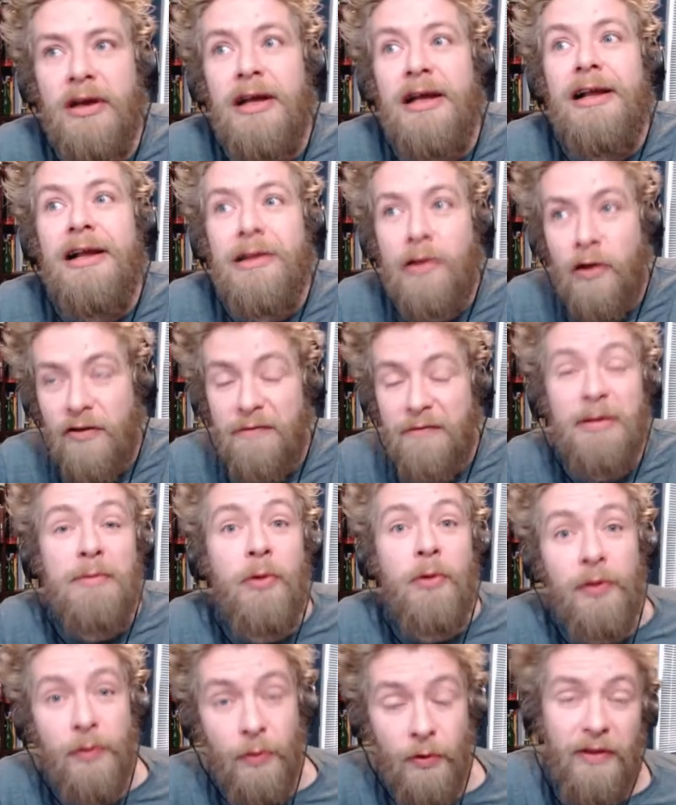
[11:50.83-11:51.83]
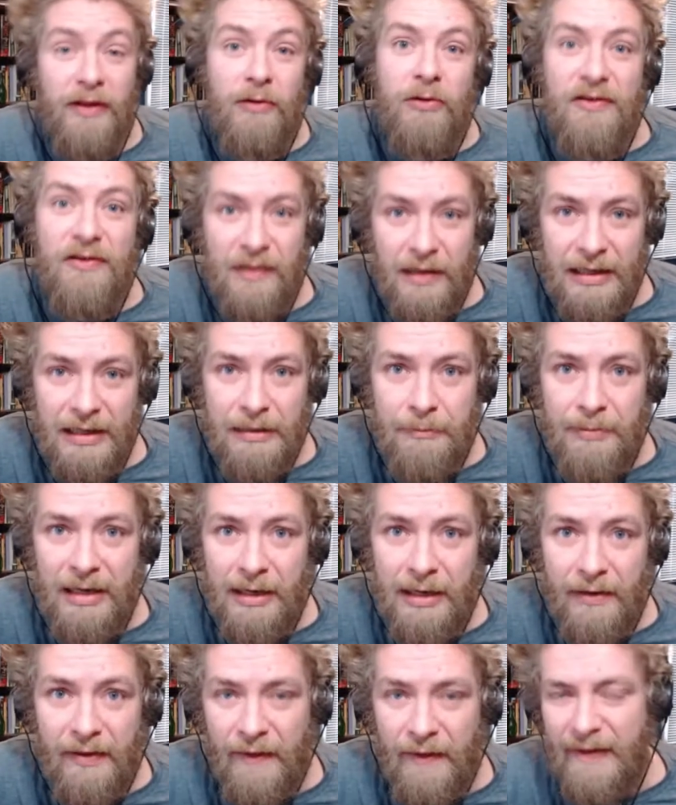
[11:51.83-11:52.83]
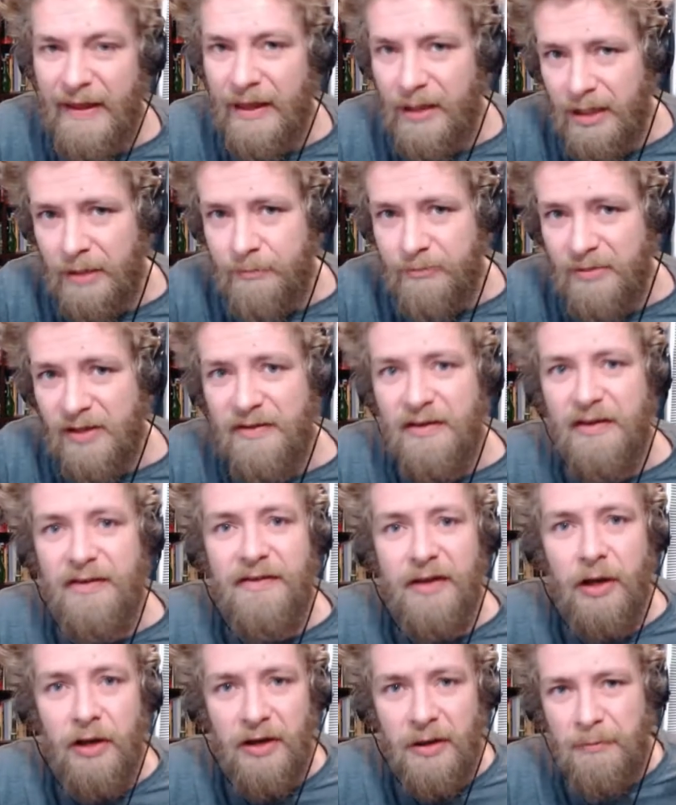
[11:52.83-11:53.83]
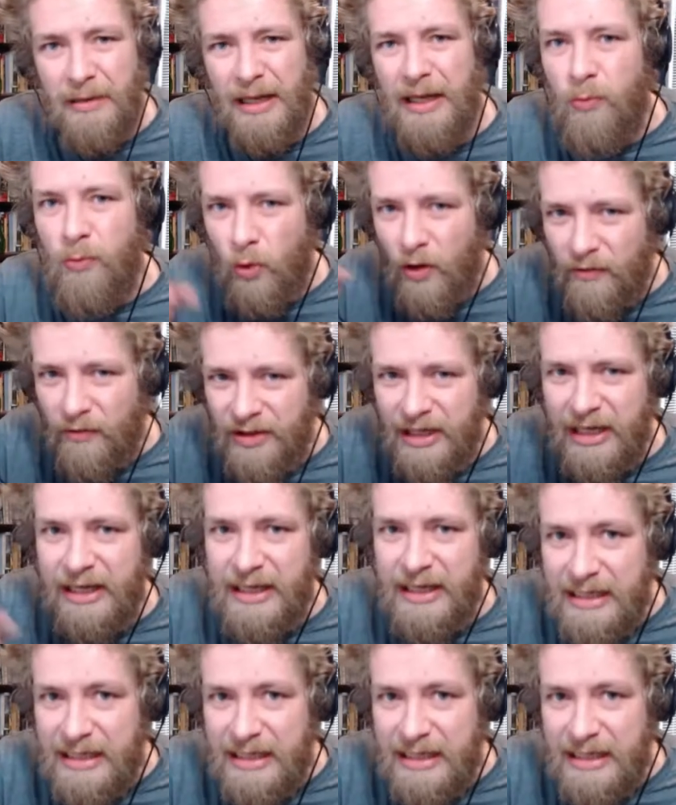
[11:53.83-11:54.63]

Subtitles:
lots of people thought they were slightly better than their numbers because they only played 1 year